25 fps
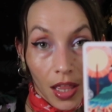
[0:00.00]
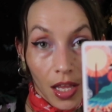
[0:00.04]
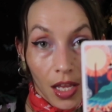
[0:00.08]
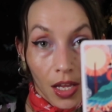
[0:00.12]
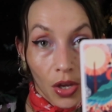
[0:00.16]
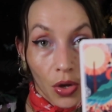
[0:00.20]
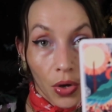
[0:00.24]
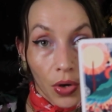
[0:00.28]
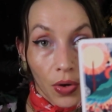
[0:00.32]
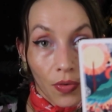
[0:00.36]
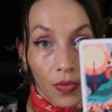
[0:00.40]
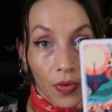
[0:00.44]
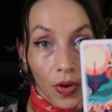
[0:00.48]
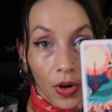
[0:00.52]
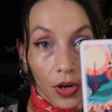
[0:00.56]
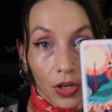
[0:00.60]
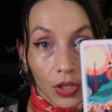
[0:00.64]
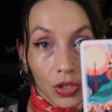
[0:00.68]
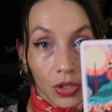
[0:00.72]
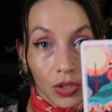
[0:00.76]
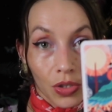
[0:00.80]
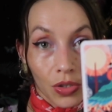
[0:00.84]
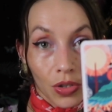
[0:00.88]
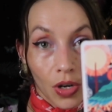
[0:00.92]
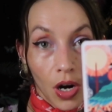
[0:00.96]
I think you have
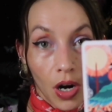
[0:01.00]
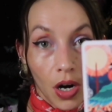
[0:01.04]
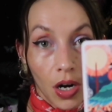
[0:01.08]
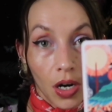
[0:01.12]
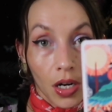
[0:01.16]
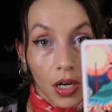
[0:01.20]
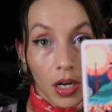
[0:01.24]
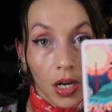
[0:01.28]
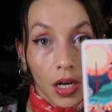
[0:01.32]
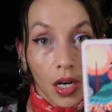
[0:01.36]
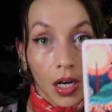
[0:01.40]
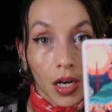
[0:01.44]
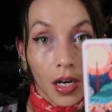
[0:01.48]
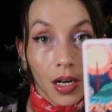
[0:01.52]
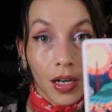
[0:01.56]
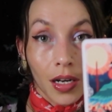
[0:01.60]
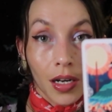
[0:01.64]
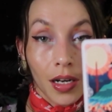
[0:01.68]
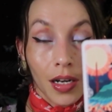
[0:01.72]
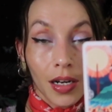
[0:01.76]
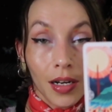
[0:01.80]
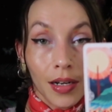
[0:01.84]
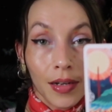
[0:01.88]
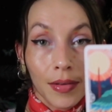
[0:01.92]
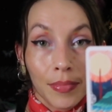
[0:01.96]
very strong
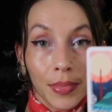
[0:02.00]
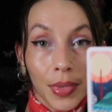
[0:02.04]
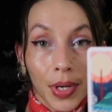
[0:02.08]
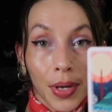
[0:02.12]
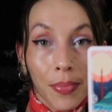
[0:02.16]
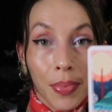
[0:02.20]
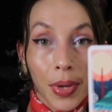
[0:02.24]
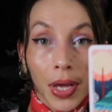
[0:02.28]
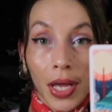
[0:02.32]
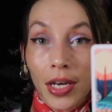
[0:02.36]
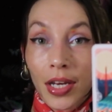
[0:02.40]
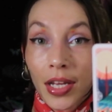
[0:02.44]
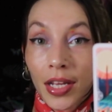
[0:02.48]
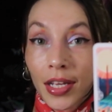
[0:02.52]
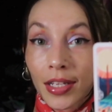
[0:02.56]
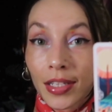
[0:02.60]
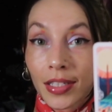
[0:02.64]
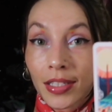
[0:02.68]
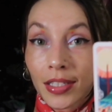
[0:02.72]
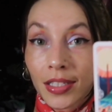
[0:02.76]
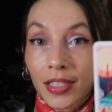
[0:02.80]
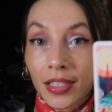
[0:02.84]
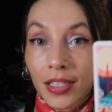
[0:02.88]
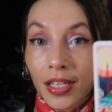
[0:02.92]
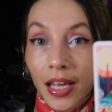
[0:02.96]
um,
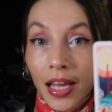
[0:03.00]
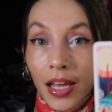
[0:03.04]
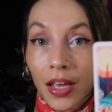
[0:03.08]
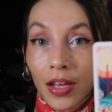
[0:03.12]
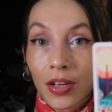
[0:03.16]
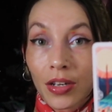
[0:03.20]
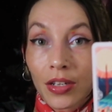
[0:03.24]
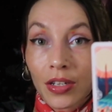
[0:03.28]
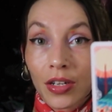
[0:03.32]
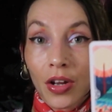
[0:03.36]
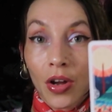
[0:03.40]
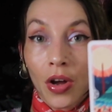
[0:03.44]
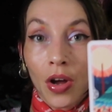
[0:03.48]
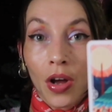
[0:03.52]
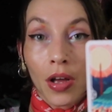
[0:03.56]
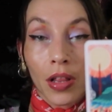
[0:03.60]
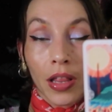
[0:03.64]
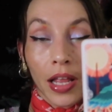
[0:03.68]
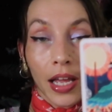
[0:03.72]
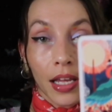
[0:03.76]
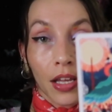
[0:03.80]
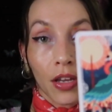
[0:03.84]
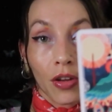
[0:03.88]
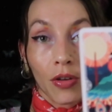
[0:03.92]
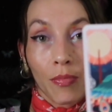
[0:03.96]
opinions, and
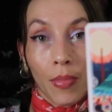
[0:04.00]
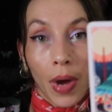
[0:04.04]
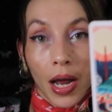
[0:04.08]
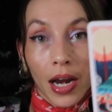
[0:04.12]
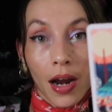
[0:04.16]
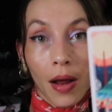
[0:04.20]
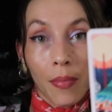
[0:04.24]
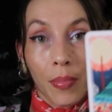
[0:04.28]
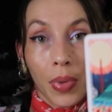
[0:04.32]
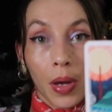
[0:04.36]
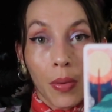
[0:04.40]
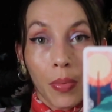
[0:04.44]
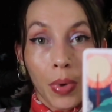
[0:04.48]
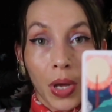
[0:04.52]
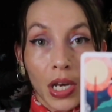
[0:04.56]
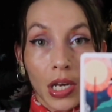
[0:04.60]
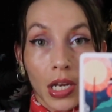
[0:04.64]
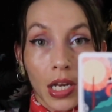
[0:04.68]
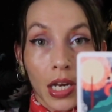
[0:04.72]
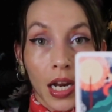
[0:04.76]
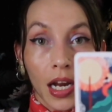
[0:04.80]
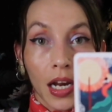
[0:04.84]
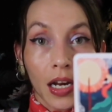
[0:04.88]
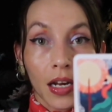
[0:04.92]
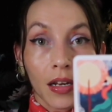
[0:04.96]
like you might not be
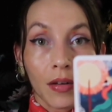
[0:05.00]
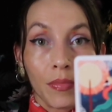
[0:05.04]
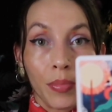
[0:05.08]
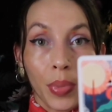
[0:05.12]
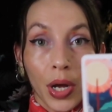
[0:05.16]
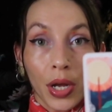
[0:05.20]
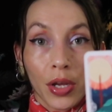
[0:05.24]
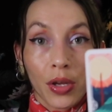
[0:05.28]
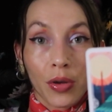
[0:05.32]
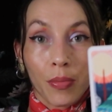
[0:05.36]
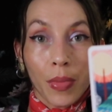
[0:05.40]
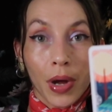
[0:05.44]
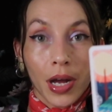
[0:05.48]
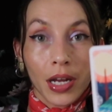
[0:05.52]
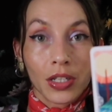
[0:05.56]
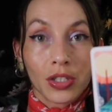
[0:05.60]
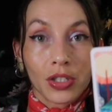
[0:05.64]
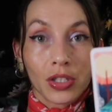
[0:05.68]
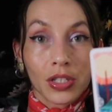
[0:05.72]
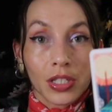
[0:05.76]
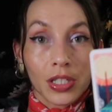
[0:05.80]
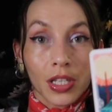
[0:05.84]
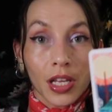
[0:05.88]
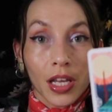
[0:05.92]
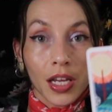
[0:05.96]
opinionated, but you
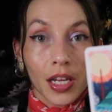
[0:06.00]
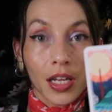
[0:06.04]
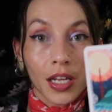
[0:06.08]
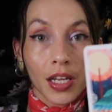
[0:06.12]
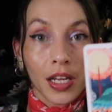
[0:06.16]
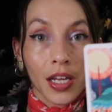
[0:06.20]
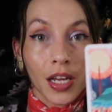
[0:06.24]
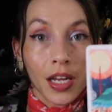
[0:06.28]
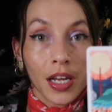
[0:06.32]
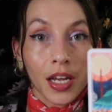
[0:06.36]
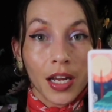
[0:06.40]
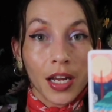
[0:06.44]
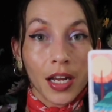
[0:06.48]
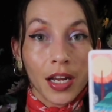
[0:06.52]
might just like